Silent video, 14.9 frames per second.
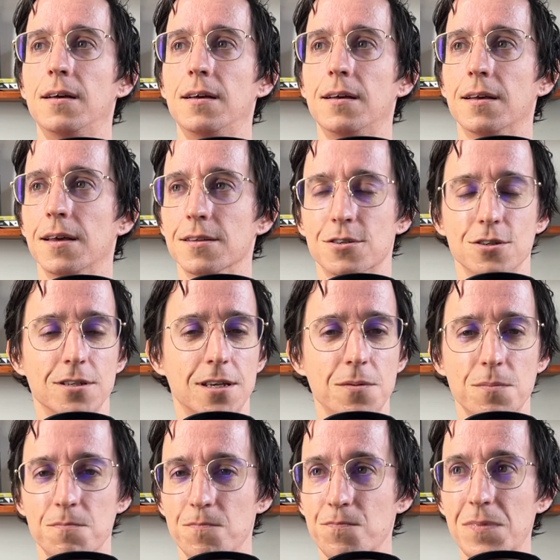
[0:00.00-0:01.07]
And it's just
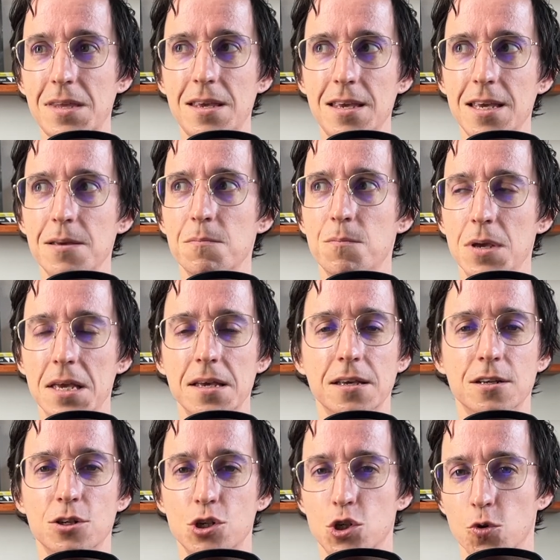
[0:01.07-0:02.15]
going to keep being
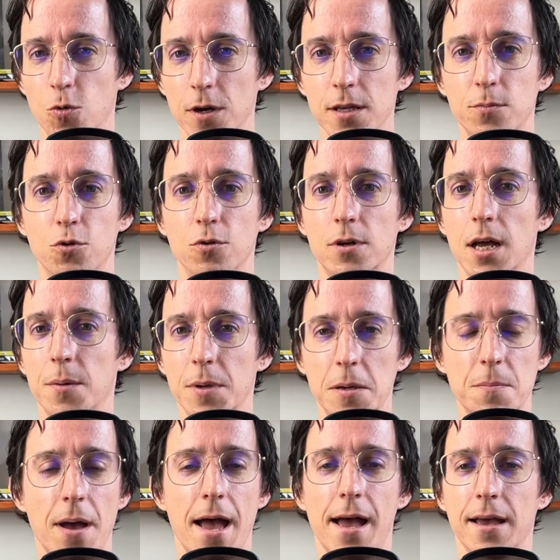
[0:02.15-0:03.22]
enjoyable coming
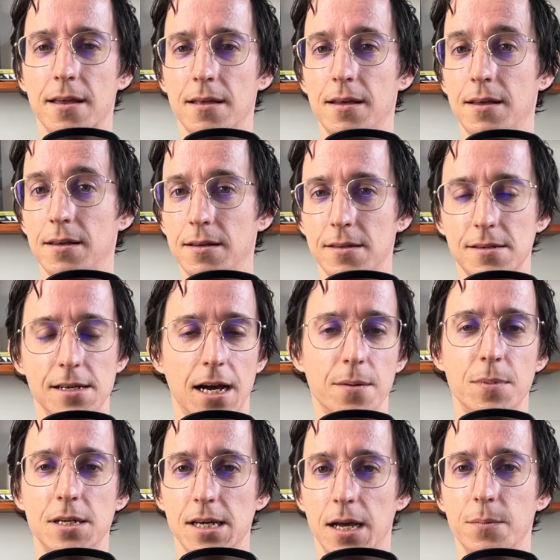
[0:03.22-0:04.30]
back time
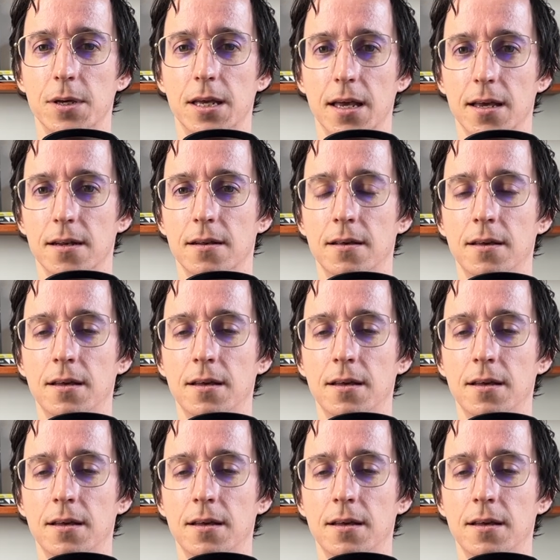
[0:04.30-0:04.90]
and time again.